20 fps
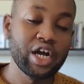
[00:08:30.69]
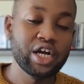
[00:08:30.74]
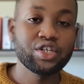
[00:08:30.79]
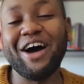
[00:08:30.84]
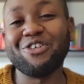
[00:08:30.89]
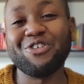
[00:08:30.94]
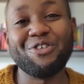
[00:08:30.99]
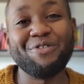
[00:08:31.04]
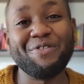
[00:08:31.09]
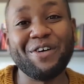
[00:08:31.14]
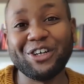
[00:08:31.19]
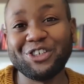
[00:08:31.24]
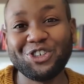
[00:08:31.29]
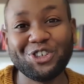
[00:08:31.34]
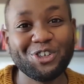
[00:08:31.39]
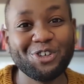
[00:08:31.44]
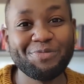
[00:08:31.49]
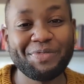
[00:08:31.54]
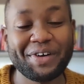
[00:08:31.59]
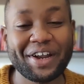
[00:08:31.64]
I don't know about
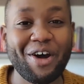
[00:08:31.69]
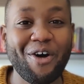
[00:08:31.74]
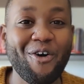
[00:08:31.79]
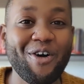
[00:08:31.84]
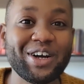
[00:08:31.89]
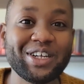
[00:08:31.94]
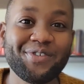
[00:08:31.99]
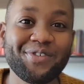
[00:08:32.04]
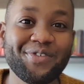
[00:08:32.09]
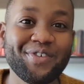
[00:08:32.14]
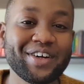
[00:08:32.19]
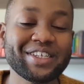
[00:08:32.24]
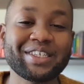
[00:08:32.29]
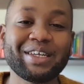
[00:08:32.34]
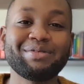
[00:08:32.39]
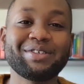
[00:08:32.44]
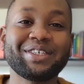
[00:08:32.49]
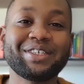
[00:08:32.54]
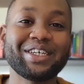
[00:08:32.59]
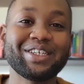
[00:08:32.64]
you, but I always feel
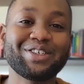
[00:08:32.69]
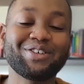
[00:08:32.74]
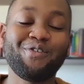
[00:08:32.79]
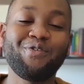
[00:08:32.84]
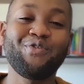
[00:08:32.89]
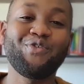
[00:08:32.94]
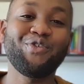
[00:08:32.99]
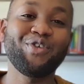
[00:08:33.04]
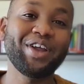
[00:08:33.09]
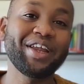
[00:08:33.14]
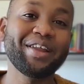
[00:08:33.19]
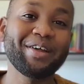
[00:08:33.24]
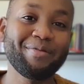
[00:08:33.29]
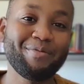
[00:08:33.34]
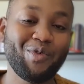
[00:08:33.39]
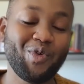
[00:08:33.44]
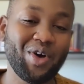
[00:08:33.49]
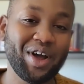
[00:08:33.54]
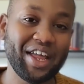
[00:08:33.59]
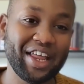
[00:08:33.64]
some sense of
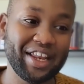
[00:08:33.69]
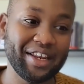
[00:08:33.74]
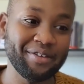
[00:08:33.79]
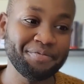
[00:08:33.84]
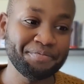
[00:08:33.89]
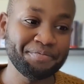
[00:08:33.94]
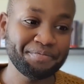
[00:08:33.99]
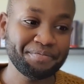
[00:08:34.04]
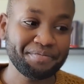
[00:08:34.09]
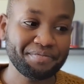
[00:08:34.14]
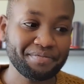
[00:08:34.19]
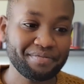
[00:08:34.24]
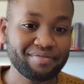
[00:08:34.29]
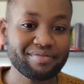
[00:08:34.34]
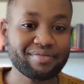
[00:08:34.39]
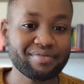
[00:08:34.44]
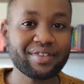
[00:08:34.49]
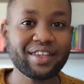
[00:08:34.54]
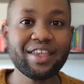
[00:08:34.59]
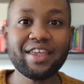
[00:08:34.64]
freedom when
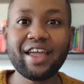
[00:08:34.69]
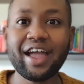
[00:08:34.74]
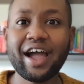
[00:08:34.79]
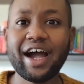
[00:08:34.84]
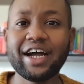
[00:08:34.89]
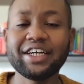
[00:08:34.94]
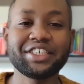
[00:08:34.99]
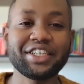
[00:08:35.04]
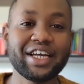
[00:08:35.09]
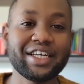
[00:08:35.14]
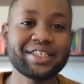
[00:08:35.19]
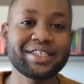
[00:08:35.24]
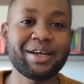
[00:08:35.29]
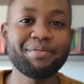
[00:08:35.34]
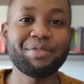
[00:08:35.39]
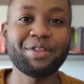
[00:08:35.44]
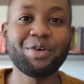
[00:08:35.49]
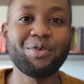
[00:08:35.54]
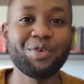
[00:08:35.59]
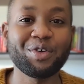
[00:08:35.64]
I share
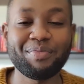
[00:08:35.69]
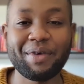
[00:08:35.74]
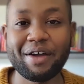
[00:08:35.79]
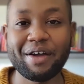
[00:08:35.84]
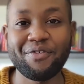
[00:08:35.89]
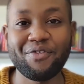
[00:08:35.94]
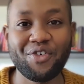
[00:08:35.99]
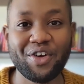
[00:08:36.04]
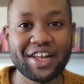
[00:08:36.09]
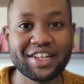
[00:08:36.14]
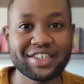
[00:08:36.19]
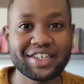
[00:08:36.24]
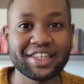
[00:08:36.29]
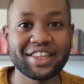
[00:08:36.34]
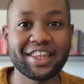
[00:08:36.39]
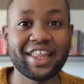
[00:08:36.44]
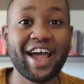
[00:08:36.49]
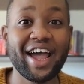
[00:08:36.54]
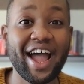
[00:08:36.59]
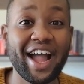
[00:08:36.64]
something with my friends
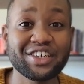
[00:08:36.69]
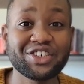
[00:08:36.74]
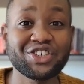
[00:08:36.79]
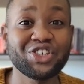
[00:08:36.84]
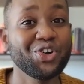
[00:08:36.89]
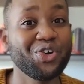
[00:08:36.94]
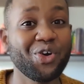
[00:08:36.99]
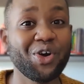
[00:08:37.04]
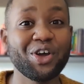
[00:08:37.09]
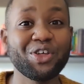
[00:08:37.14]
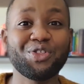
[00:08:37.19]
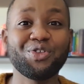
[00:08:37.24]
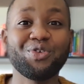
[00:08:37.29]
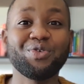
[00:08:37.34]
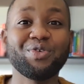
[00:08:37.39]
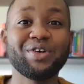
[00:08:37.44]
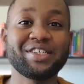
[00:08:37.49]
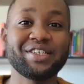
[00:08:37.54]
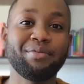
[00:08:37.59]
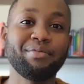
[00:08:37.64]
and they're actually going
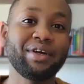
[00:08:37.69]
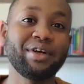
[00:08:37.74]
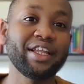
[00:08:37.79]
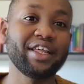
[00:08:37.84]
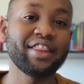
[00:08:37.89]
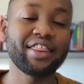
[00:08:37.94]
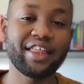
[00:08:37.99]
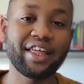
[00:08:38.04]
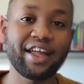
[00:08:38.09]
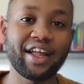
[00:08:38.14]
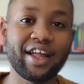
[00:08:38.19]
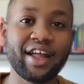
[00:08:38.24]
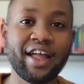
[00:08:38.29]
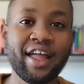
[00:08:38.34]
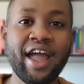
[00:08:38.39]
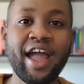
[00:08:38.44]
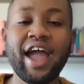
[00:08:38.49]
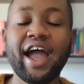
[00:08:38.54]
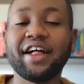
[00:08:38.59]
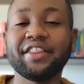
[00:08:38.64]
through a similar thing,
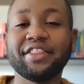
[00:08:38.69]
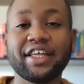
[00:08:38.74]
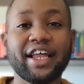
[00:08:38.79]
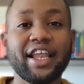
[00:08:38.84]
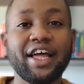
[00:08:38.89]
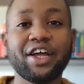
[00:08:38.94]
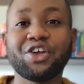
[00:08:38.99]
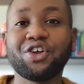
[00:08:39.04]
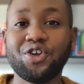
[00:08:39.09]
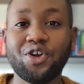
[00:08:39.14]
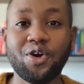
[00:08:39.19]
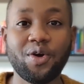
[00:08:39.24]
and they're like,